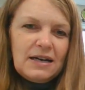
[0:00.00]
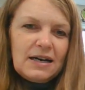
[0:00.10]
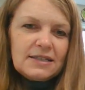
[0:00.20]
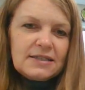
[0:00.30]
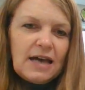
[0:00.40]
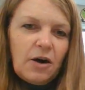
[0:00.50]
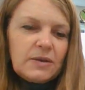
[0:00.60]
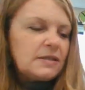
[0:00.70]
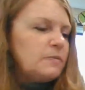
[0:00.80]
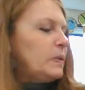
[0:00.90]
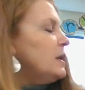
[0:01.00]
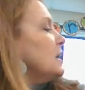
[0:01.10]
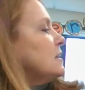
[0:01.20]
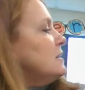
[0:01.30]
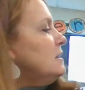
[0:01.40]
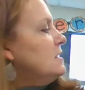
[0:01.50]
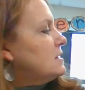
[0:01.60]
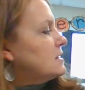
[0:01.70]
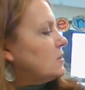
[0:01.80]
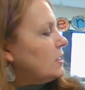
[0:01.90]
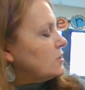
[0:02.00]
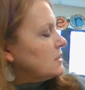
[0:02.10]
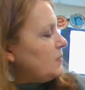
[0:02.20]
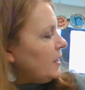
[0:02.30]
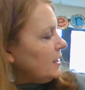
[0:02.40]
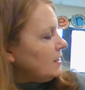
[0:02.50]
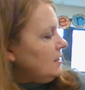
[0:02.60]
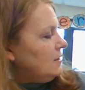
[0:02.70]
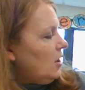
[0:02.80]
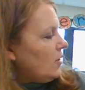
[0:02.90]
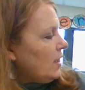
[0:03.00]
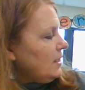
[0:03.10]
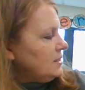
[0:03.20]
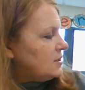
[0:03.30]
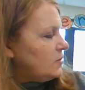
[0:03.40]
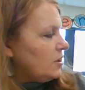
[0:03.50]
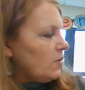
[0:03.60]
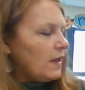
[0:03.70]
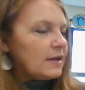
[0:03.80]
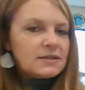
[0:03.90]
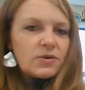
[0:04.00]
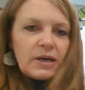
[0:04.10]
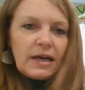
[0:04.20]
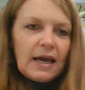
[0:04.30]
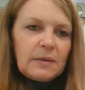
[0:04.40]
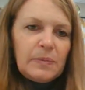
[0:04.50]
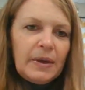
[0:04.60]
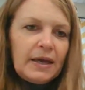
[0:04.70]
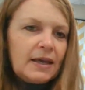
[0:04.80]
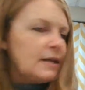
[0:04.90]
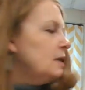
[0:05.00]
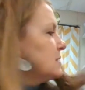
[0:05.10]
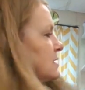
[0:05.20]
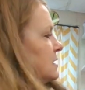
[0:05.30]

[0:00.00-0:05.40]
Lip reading: A sow is a pig. So here's a pig. Okay, so we know that story had a pig in it.